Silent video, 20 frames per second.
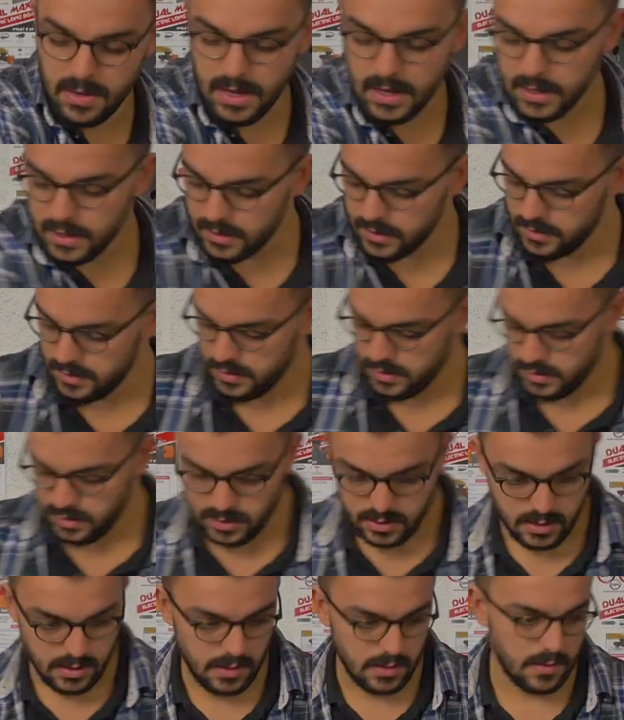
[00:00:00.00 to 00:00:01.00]
back,
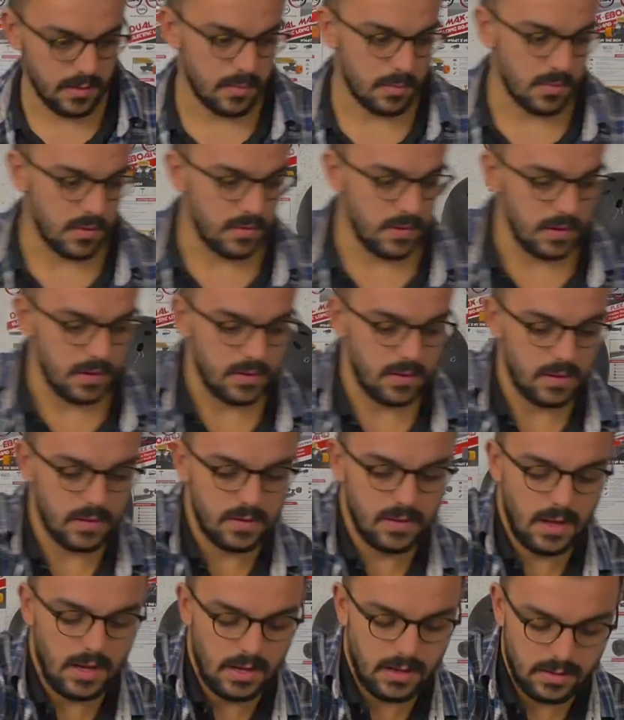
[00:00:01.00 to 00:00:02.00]
I'll just move these to the
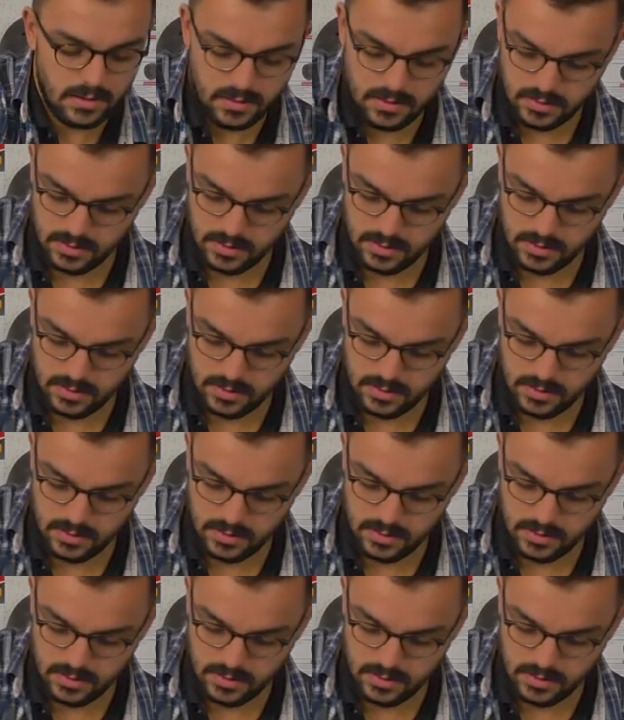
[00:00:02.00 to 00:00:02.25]
side.